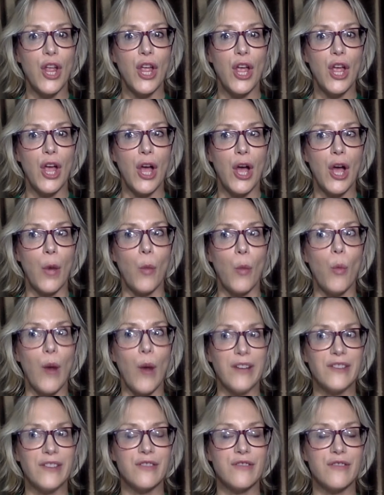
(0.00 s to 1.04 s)

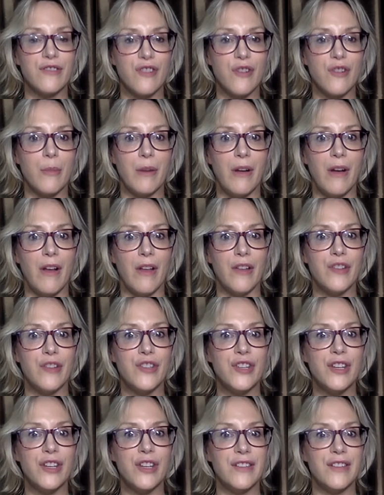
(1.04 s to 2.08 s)
Western
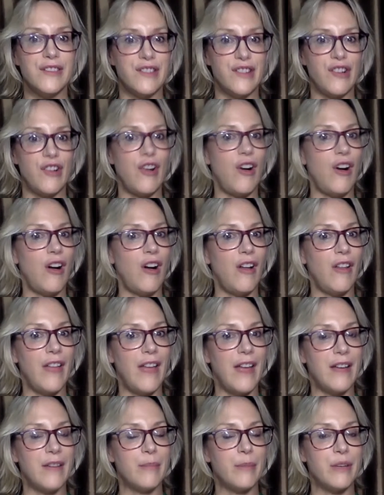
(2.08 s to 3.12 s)
terminology is to call
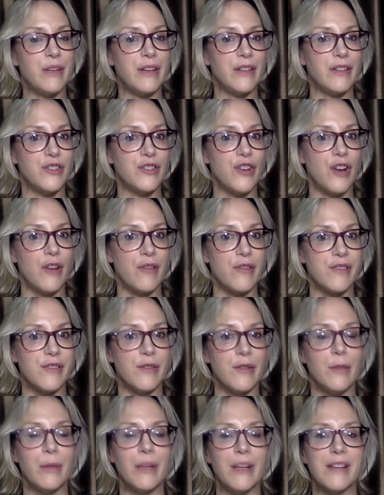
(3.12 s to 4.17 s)
that particular chakra
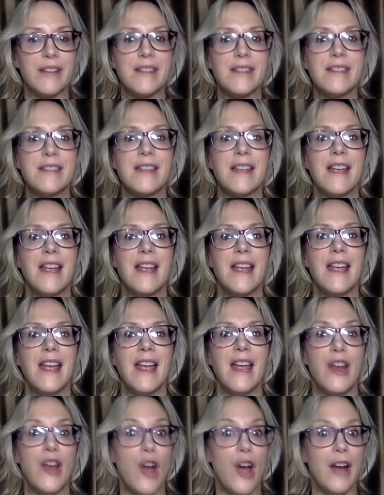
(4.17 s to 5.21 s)
solar plexus
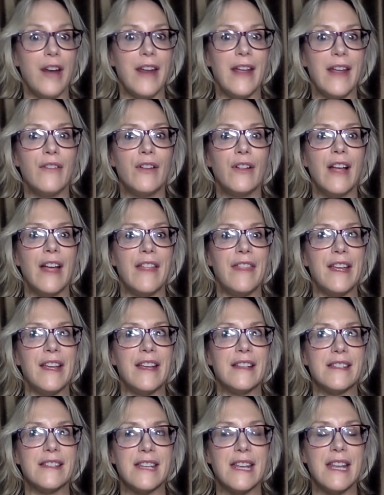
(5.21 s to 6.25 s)
and not navel. I think
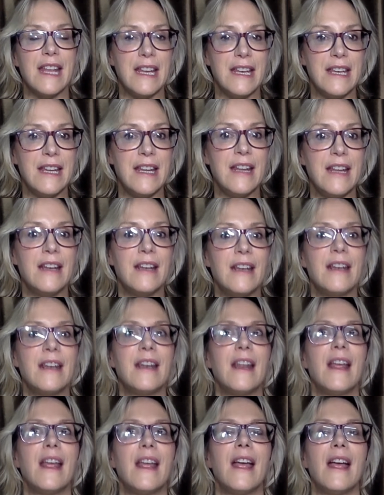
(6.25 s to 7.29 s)
it's
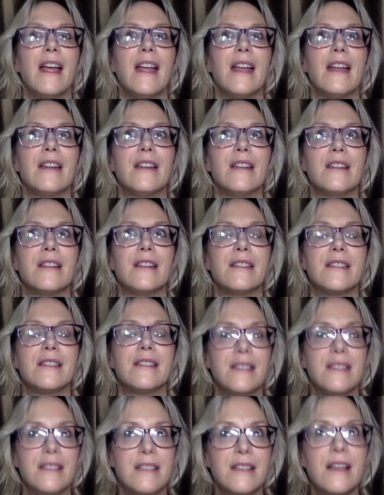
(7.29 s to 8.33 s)
Indian and
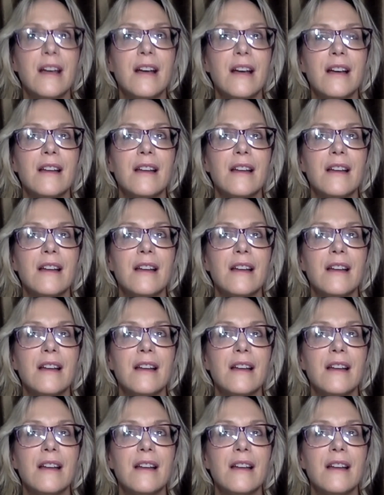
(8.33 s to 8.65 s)
Siddha